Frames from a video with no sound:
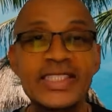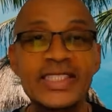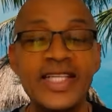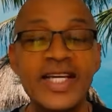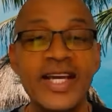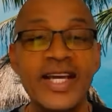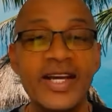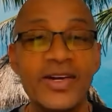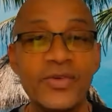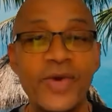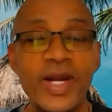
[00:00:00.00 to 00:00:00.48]
on,
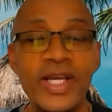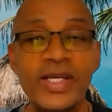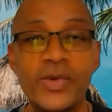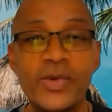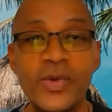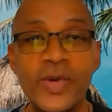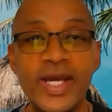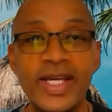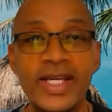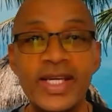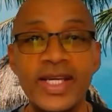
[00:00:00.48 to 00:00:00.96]
guys
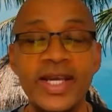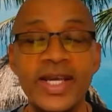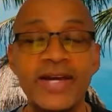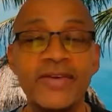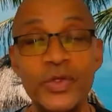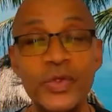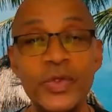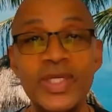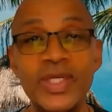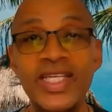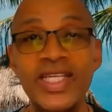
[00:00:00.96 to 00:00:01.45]
right
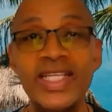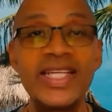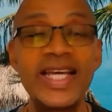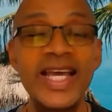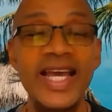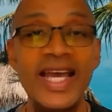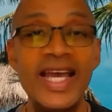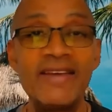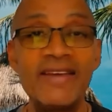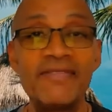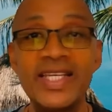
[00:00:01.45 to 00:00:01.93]
quick. If you
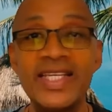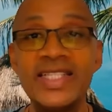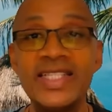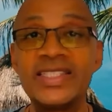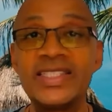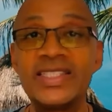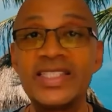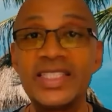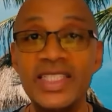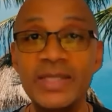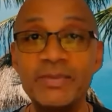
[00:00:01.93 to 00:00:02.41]
need to have
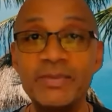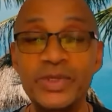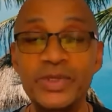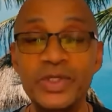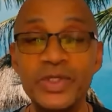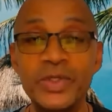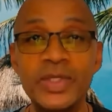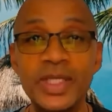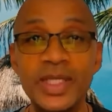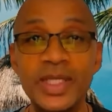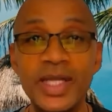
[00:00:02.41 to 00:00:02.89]
things
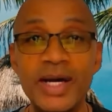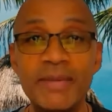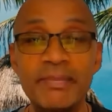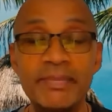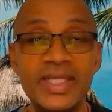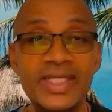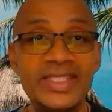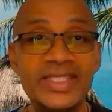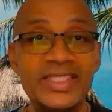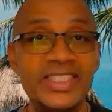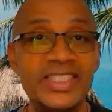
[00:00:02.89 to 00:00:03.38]
shipped to
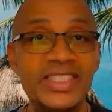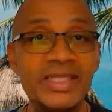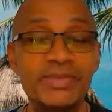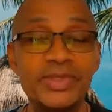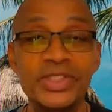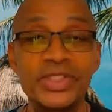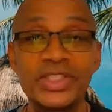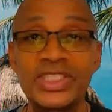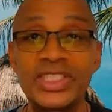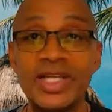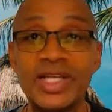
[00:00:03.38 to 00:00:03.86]
Colombia,
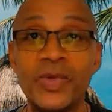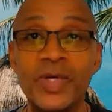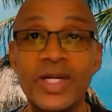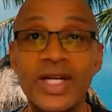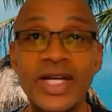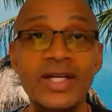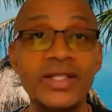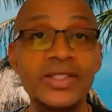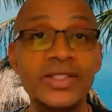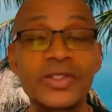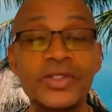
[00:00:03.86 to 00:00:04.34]
shipped to
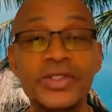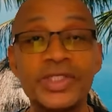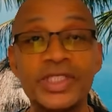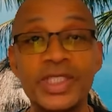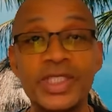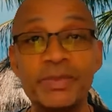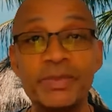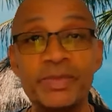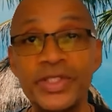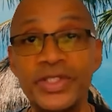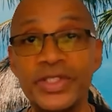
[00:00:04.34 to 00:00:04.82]
someone else,
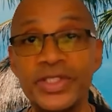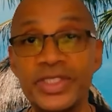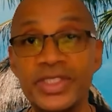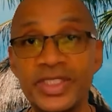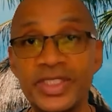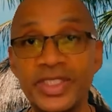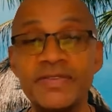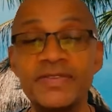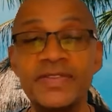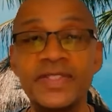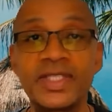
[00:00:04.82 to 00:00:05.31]
or shipped to
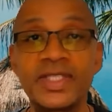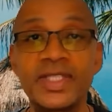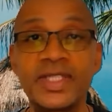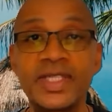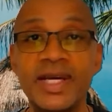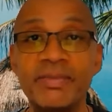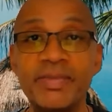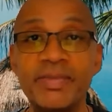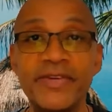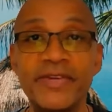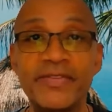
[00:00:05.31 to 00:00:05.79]
yourself
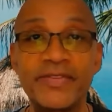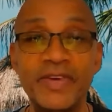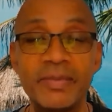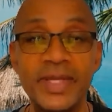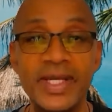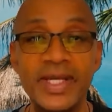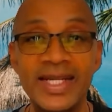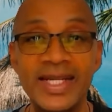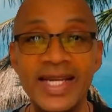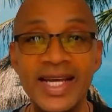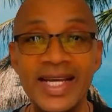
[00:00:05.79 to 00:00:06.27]
to Colombia
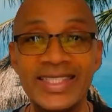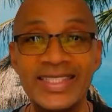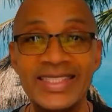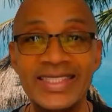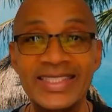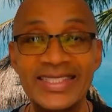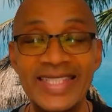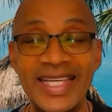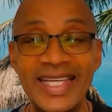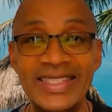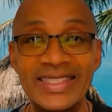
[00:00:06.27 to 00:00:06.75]
from the
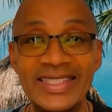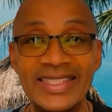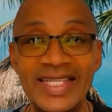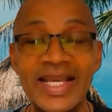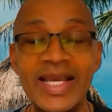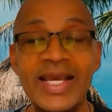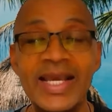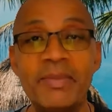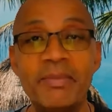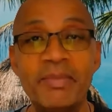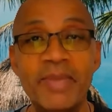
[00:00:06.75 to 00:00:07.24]
United
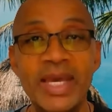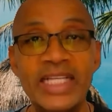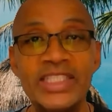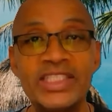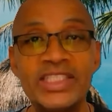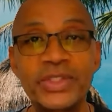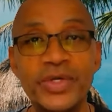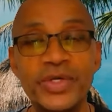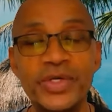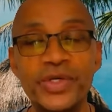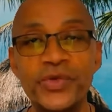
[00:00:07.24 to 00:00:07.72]
States,
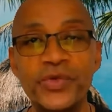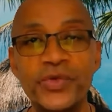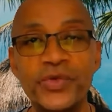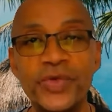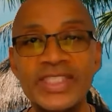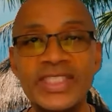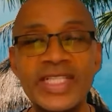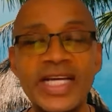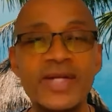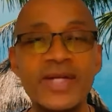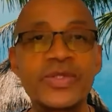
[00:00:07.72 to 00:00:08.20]
make sure
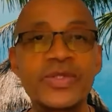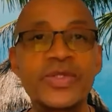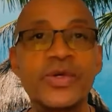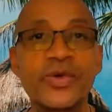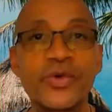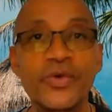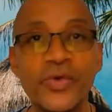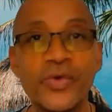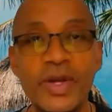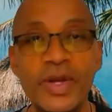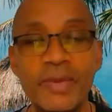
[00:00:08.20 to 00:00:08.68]
you reach
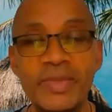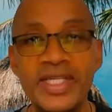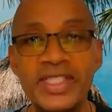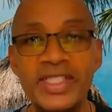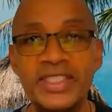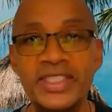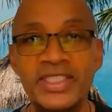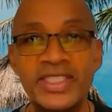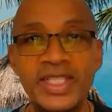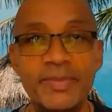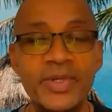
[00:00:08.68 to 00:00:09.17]
out to
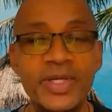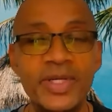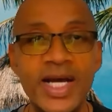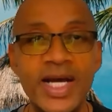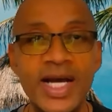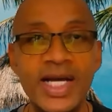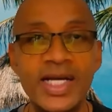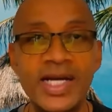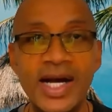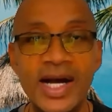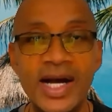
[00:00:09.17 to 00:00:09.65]

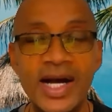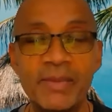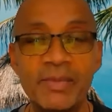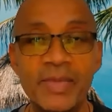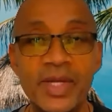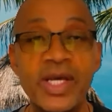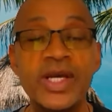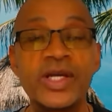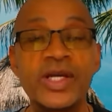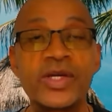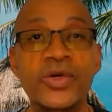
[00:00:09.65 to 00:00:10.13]

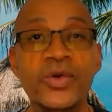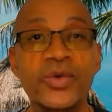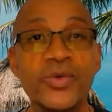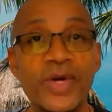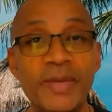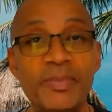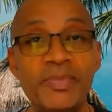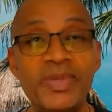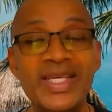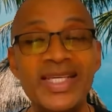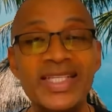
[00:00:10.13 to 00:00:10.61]
CaribbeanShipper.com.
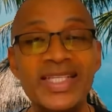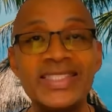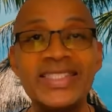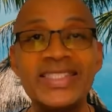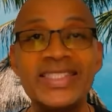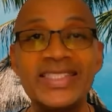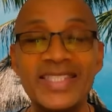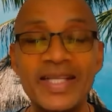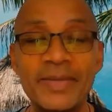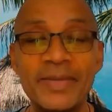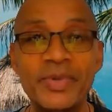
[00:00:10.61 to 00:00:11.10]

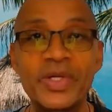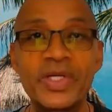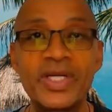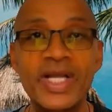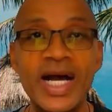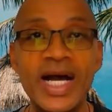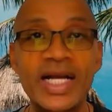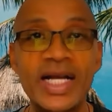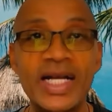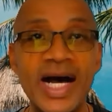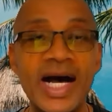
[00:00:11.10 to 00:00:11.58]

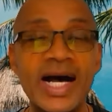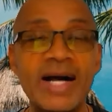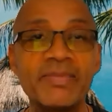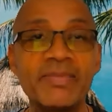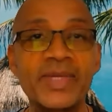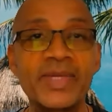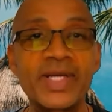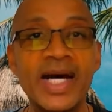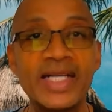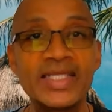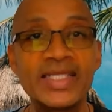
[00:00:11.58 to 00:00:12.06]

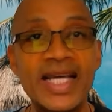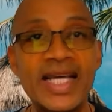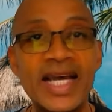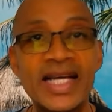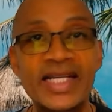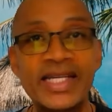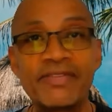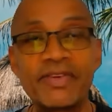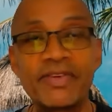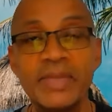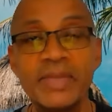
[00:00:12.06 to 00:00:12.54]
CaribbeanShipper.com. The
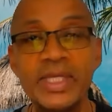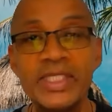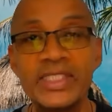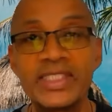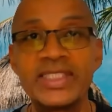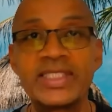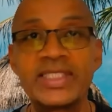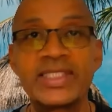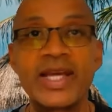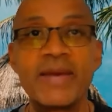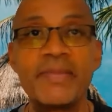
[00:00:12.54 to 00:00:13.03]
contact
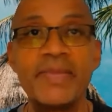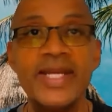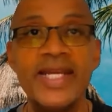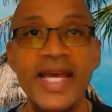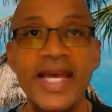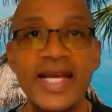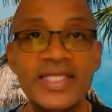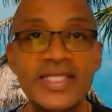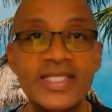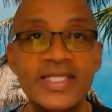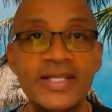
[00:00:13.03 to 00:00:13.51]
information is
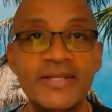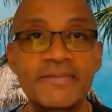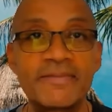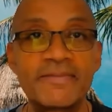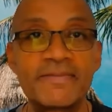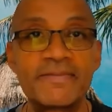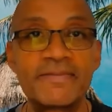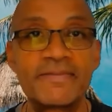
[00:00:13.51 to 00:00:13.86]
coming next.